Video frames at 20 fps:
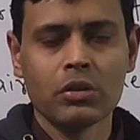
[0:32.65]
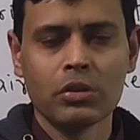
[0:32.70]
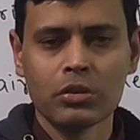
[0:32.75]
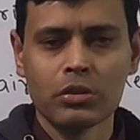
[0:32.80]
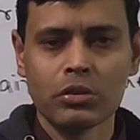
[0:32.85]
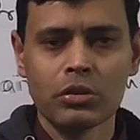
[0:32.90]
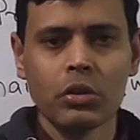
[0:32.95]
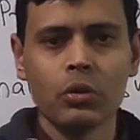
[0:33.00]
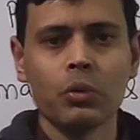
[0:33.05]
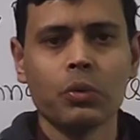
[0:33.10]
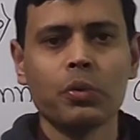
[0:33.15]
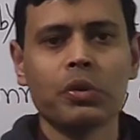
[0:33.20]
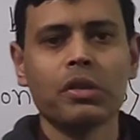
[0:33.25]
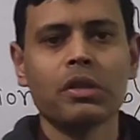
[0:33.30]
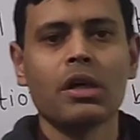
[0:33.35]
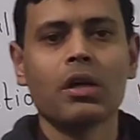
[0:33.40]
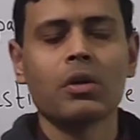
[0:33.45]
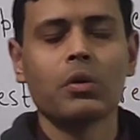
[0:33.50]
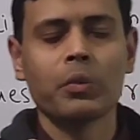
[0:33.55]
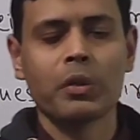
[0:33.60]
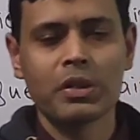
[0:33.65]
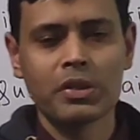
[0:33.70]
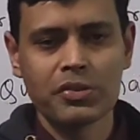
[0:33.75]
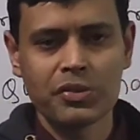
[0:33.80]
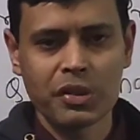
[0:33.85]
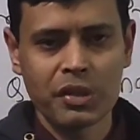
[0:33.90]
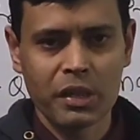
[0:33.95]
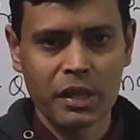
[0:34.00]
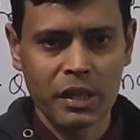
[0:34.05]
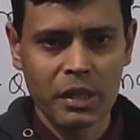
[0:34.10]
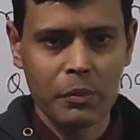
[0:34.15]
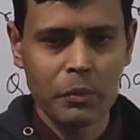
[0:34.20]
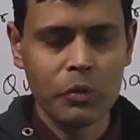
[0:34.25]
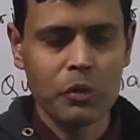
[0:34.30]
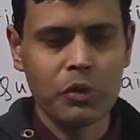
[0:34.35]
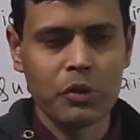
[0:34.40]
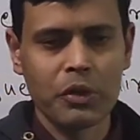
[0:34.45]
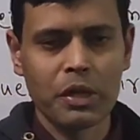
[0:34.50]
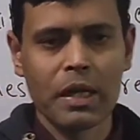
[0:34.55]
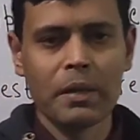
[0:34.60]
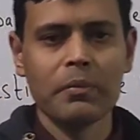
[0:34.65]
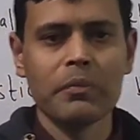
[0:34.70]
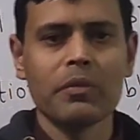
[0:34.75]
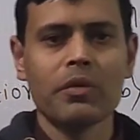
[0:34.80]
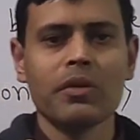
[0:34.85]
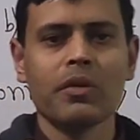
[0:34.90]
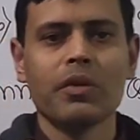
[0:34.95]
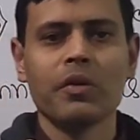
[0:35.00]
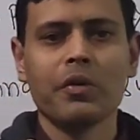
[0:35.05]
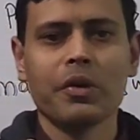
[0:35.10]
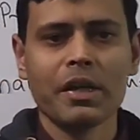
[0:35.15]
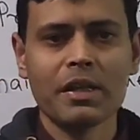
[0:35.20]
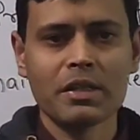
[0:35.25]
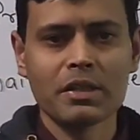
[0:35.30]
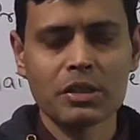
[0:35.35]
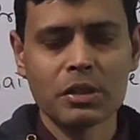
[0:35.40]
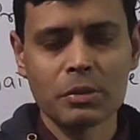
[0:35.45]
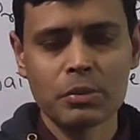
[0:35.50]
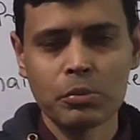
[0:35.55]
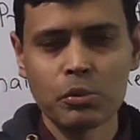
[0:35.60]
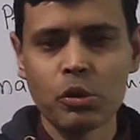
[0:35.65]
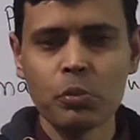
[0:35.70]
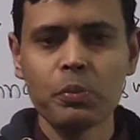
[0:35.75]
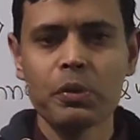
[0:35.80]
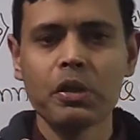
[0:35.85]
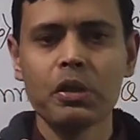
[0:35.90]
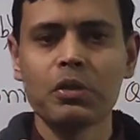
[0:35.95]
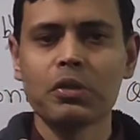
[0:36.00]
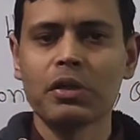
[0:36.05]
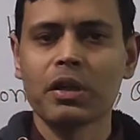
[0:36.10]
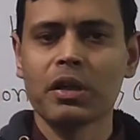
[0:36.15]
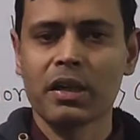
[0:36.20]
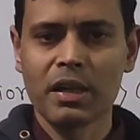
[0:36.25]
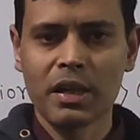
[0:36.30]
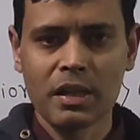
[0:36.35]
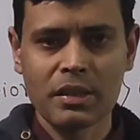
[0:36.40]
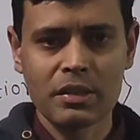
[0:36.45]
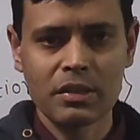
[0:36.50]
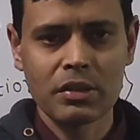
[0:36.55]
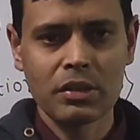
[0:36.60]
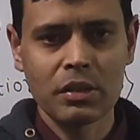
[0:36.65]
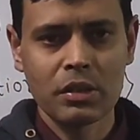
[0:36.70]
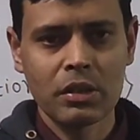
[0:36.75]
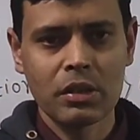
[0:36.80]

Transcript: So, without wasting any more time, let's move into the class.